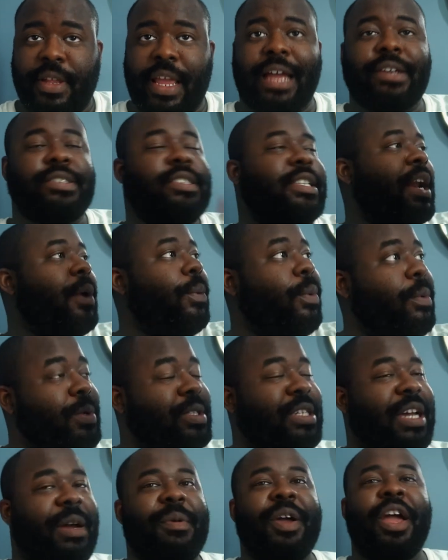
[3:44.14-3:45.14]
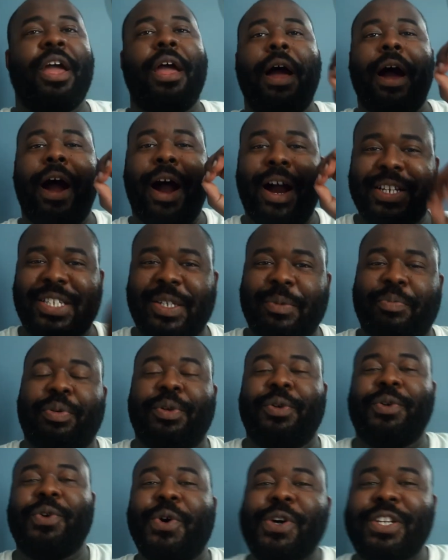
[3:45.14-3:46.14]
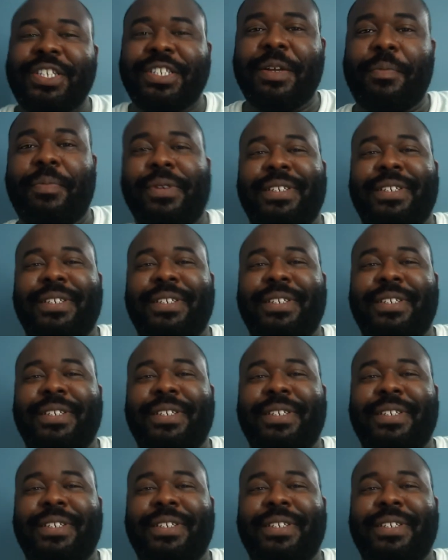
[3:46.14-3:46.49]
I'll say that one more time. Entrepreneurship